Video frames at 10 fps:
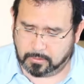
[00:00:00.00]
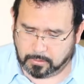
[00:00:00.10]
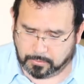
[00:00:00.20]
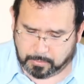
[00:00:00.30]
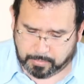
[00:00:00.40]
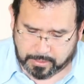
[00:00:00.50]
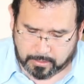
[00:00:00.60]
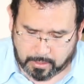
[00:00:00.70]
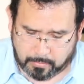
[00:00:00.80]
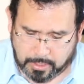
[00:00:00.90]

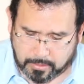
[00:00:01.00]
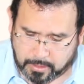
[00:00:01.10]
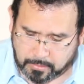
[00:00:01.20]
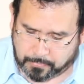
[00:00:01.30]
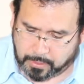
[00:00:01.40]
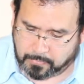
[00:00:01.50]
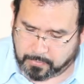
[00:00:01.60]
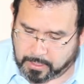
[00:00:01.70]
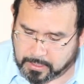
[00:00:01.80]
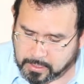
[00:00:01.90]
of the Minister of Foreign
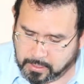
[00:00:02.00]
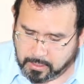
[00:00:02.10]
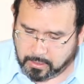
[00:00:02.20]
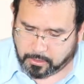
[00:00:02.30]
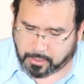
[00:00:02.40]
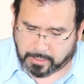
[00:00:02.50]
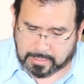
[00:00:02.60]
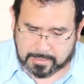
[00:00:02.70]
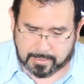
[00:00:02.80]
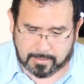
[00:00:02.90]
Affairs, Jorge
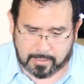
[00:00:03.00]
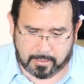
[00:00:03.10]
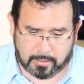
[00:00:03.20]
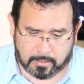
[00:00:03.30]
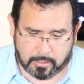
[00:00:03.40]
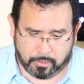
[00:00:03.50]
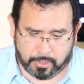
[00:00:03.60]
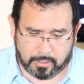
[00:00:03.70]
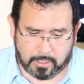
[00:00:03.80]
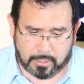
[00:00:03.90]
Reaza, said
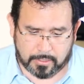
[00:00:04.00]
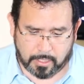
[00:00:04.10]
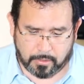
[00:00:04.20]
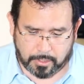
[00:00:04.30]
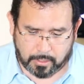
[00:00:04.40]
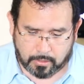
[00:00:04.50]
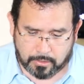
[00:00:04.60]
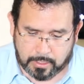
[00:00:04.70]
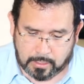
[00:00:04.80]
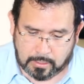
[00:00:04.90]
during the Security
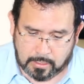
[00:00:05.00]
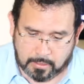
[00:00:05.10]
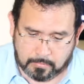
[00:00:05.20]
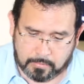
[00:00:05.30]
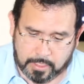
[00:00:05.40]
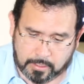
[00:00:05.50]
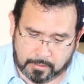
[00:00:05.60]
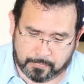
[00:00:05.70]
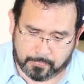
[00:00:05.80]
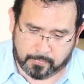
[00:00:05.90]
Council
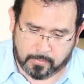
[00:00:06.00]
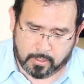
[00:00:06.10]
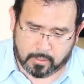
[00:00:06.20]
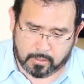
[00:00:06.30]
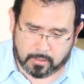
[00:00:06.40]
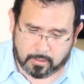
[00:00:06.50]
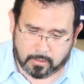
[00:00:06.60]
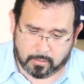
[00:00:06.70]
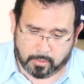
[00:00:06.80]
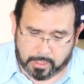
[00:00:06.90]
meeting.
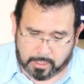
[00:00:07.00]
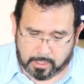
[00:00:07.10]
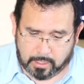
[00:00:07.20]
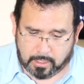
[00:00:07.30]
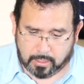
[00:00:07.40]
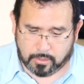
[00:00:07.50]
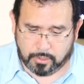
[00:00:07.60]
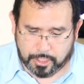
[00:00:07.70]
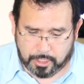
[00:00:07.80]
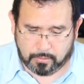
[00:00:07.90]
We
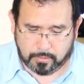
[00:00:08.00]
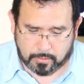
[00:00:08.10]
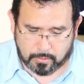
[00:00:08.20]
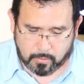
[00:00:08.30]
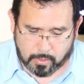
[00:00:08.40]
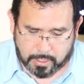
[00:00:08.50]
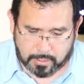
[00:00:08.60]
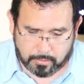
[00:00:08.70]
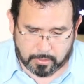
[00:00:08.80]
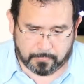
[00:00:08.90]
continue
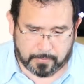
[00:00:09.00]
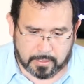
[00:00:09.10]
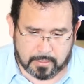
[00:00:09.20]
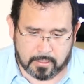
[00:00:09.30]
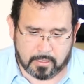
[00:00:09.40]
working to defeat